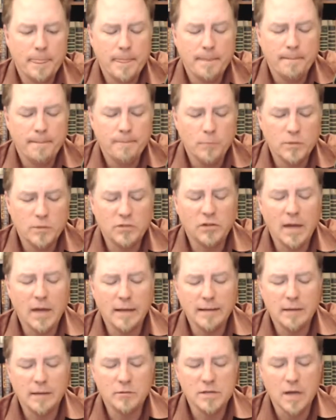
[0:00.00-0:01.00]
When
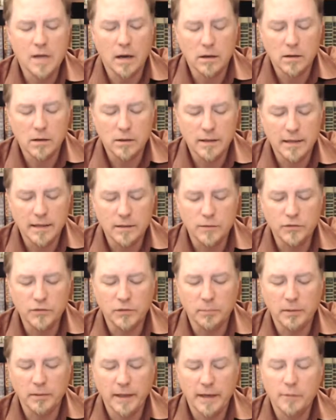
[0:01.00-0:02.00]
Stanley was younger, he used to
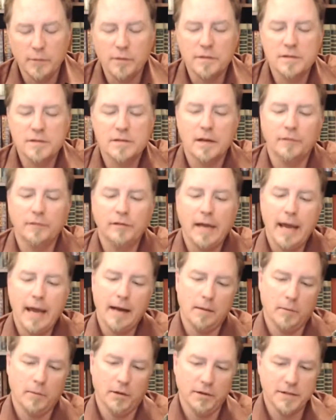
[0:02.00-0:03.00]
play with stuffed
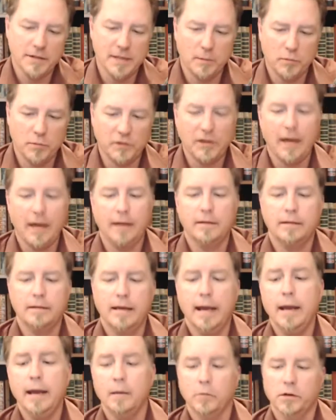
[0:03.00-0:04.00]
animals and pretend the
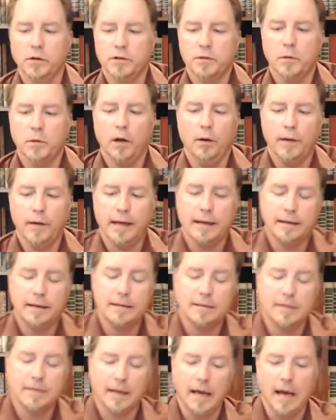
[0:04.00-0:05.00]
animals were going
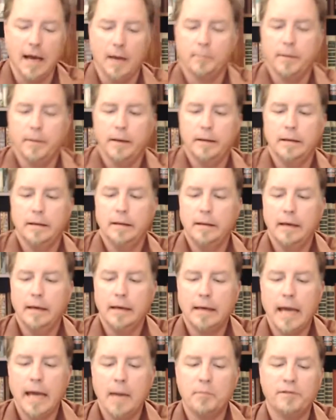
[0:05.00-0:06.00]
to camp.
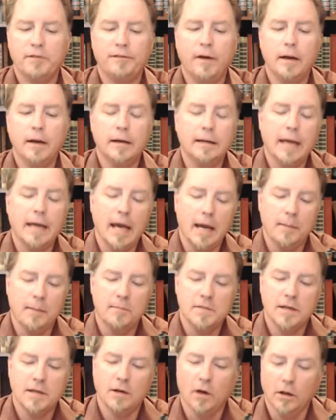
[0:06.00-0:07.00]
Camp fun and
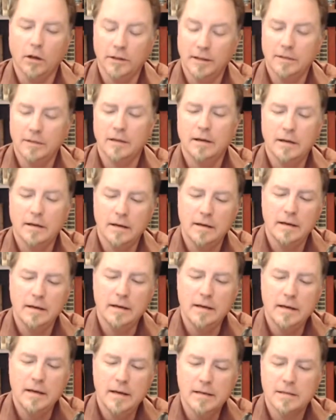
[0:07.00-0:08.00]
games, he called it.
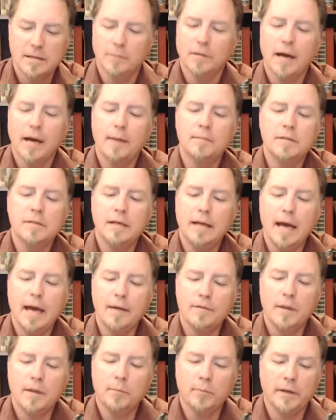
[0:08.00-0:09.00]
Sometimes he'd have
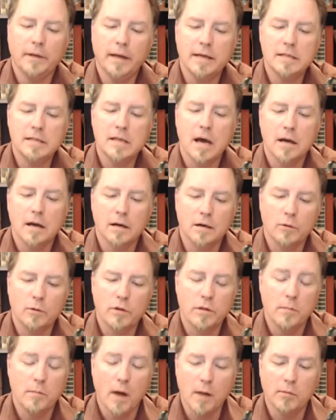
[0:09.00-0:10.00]
them play soccer with
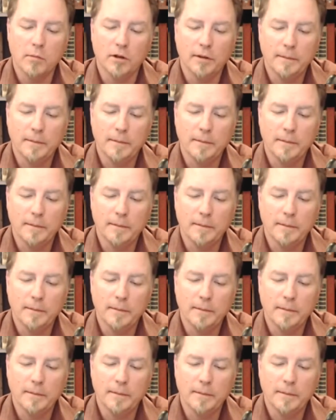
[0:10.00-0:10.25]
a marble.